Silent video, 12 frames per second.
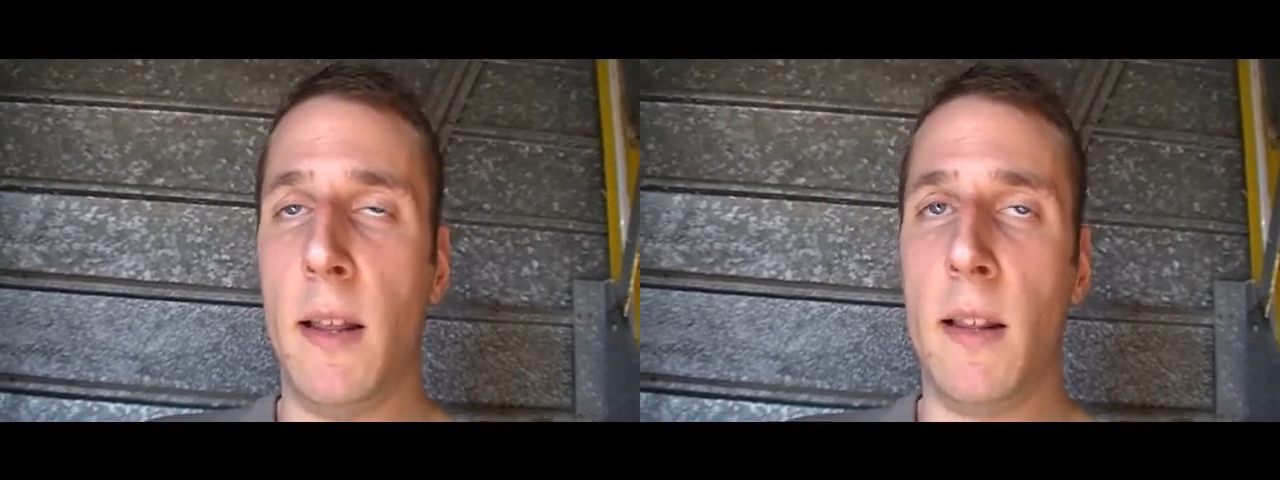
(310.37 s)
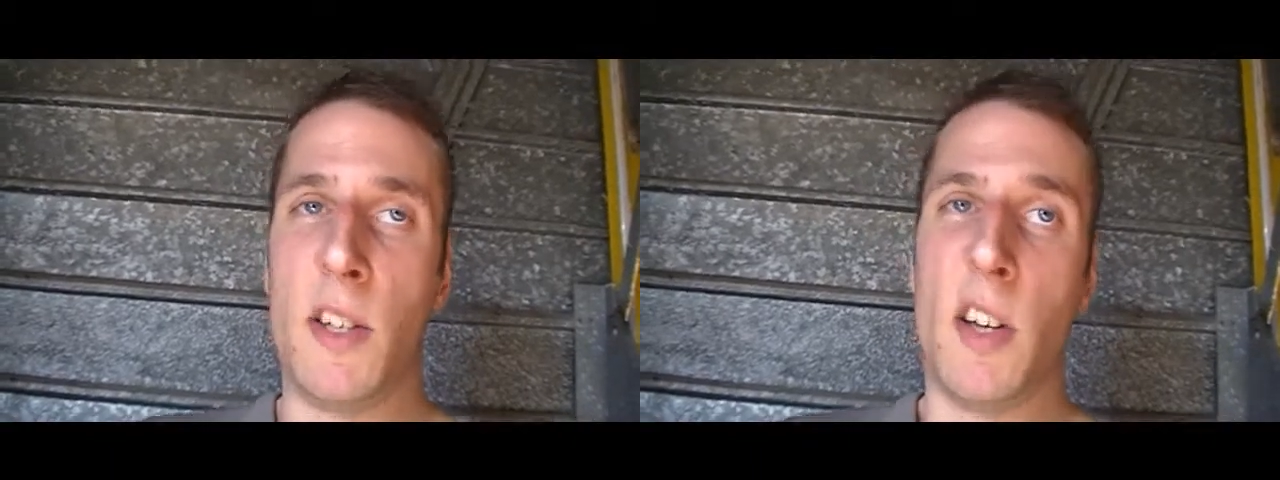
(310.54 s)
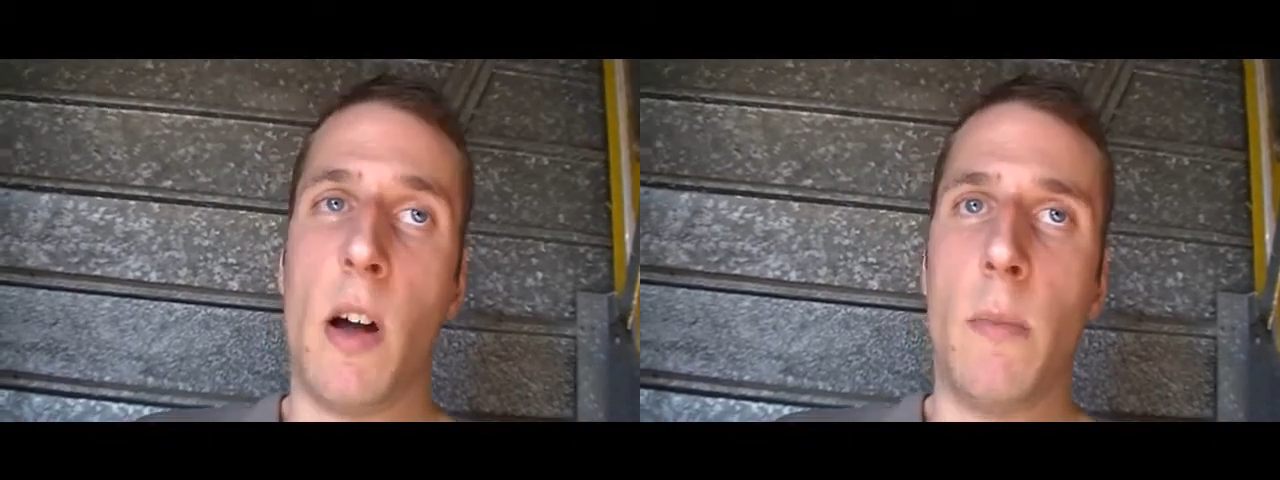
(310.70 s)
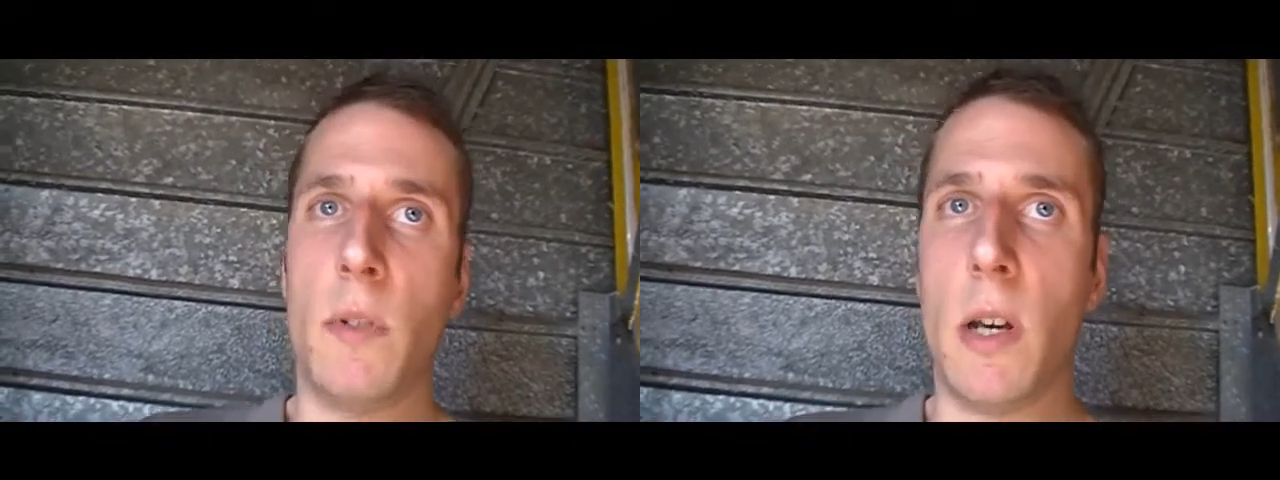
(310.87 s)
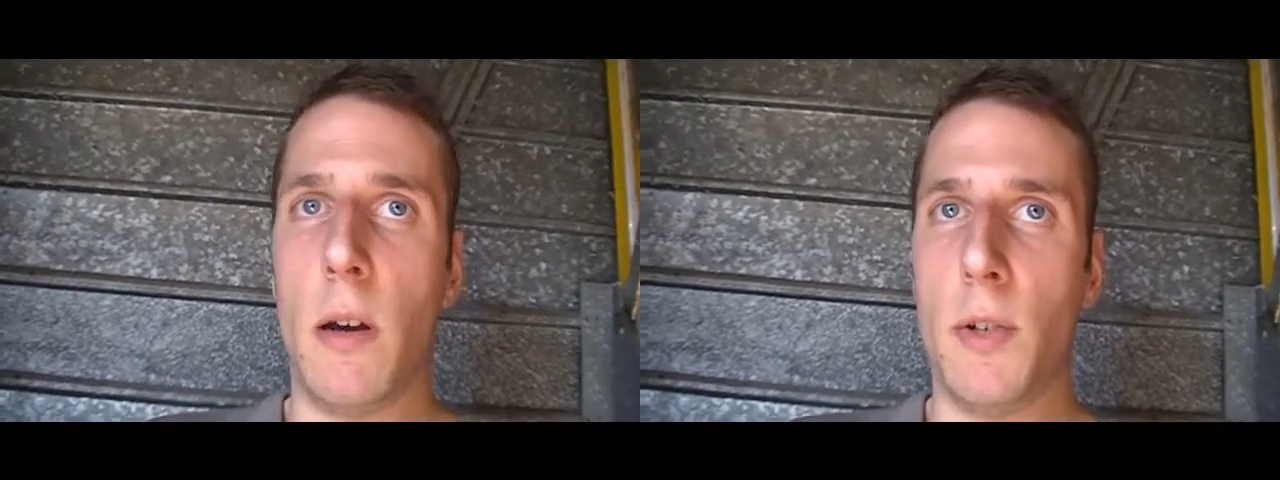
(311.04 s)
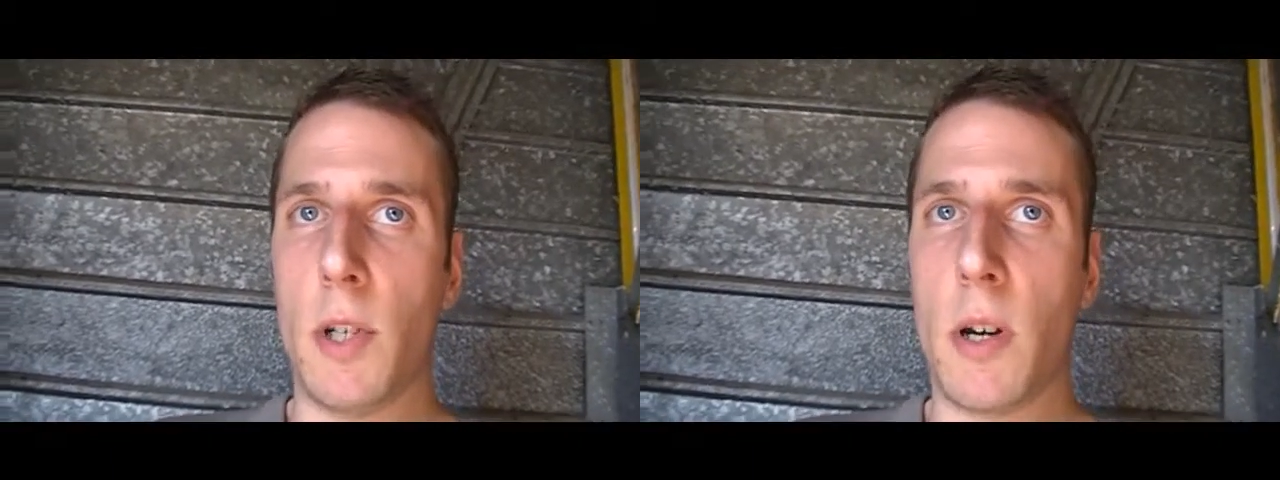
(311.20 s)
the time, so
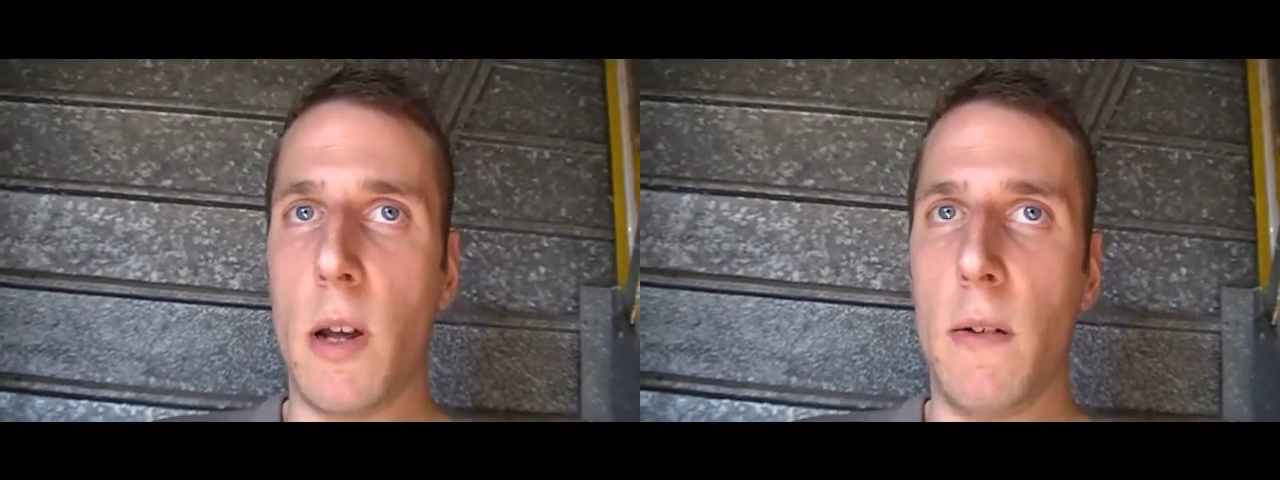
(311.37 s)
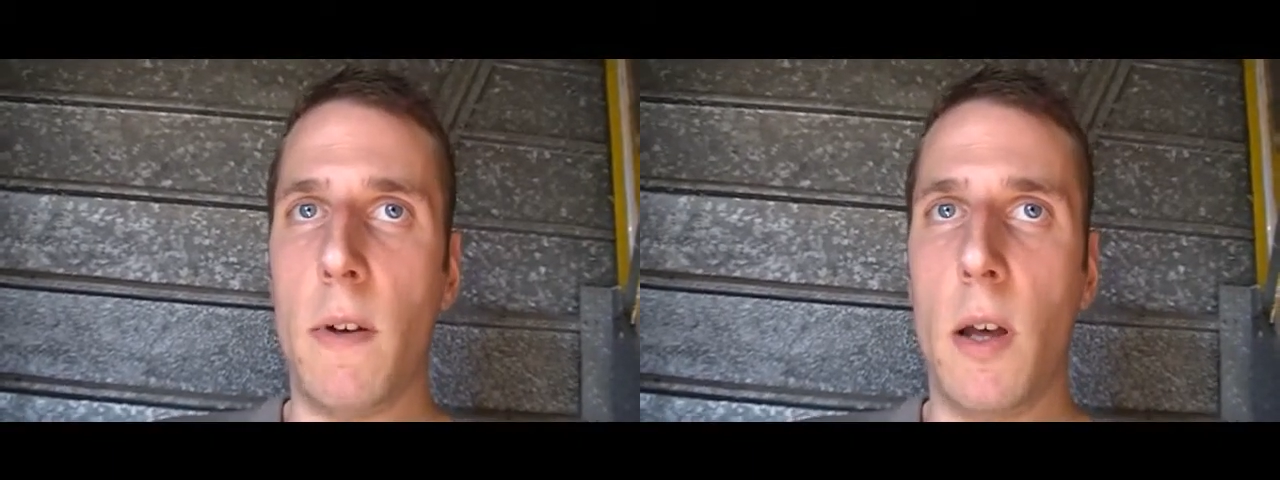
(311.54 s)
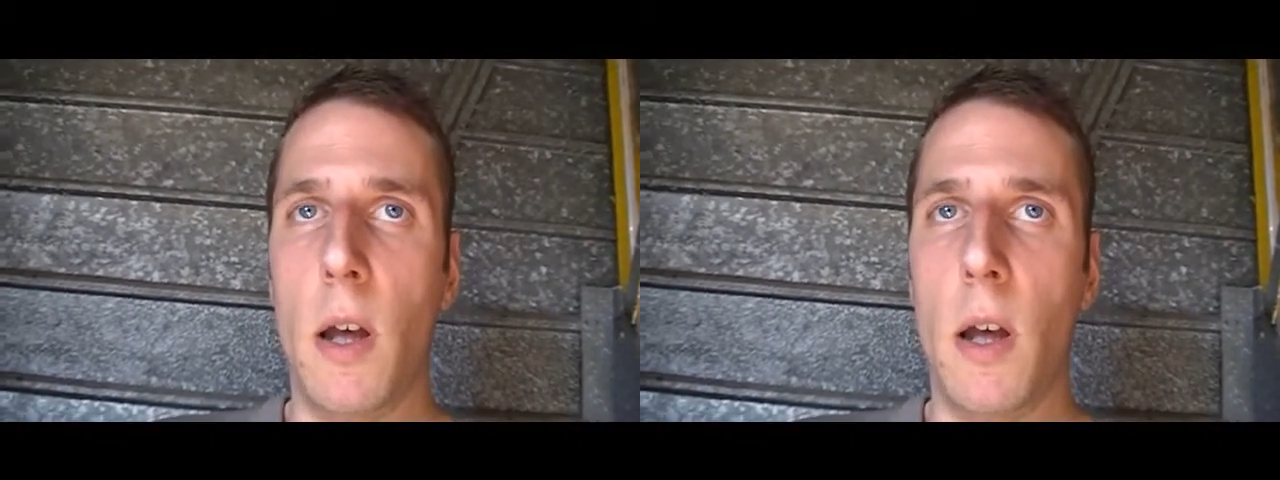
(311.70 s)
just kind of